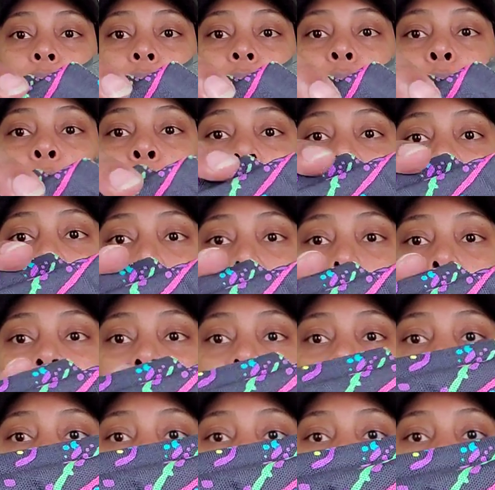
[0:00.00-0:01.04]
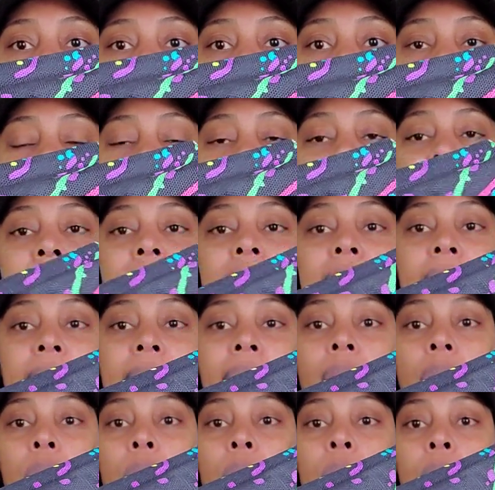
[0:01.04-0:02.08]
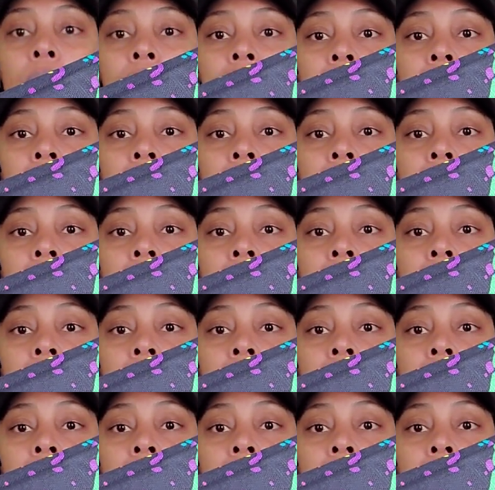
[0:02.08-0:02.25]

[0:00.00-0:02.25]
the wraps. Okay, now